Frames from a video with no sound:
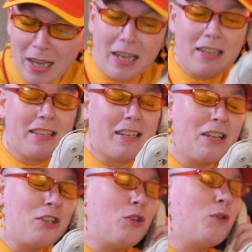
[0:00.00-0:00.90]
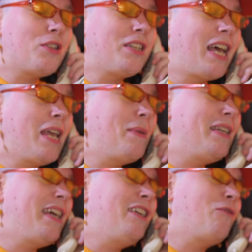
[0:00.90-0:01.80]
He says I can choose the time and
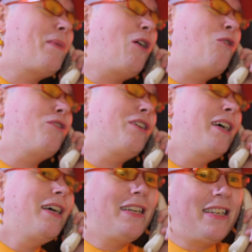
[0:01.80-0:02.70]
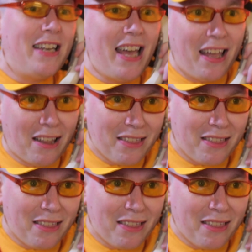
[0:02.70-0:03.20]
date of my own death.